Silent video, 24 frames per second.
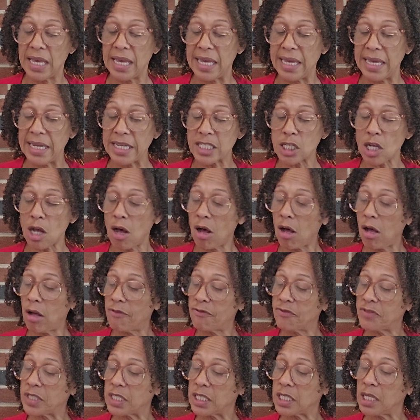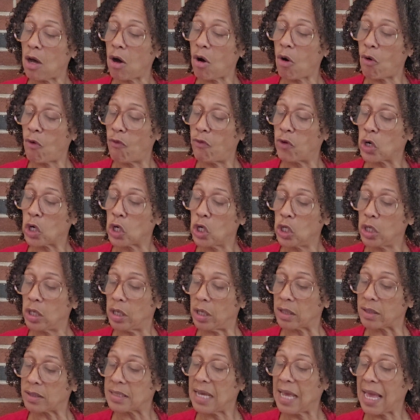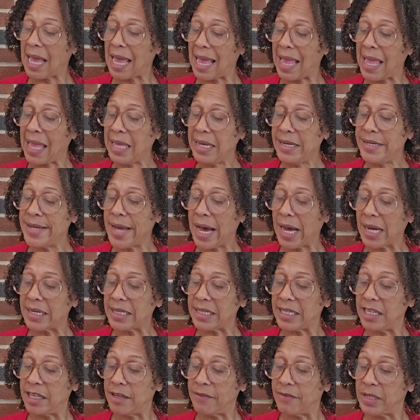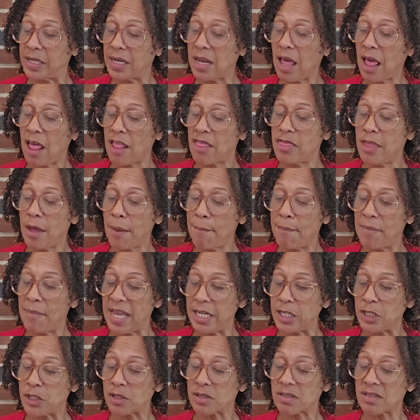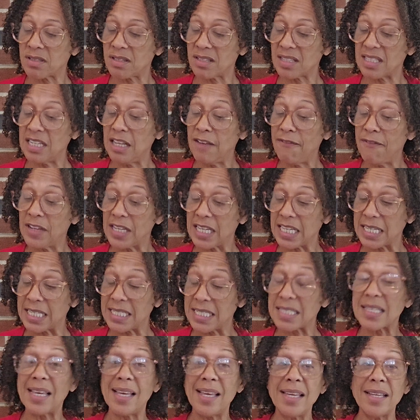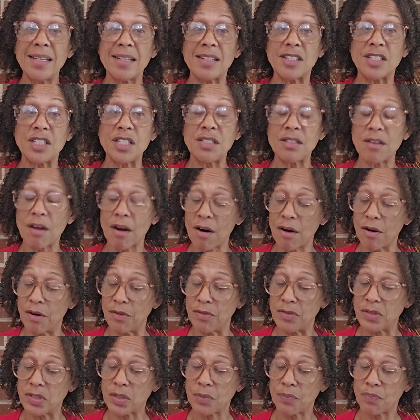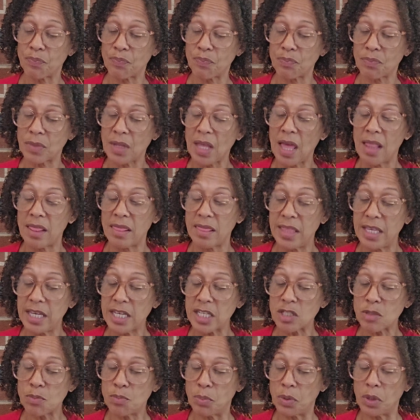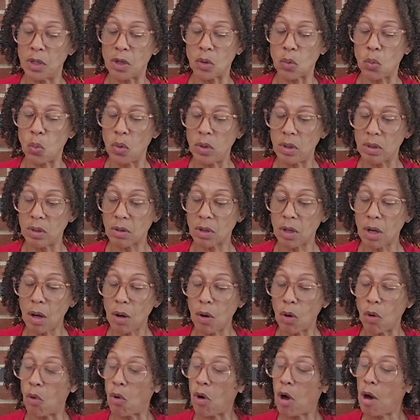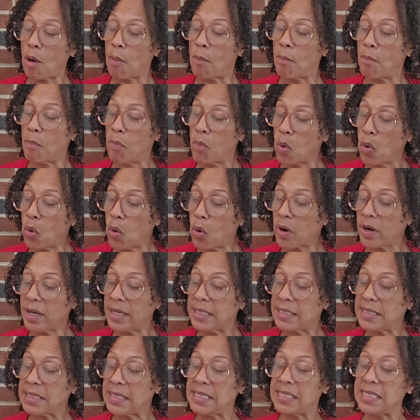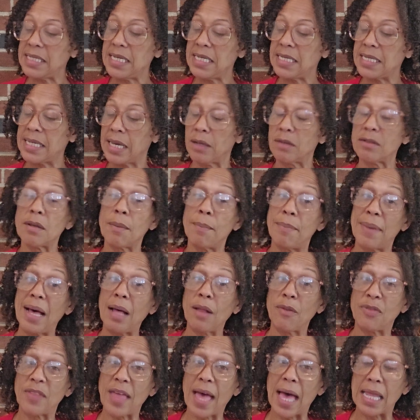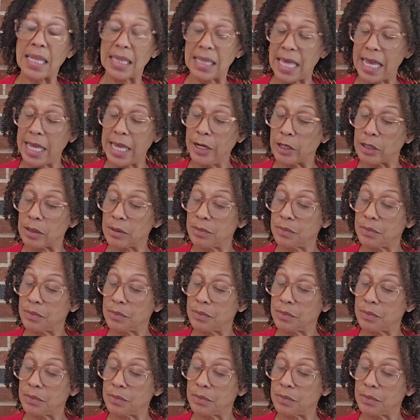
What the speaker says: It's often overlooked and not given the major significance it deserves. This book will go more into details about that later.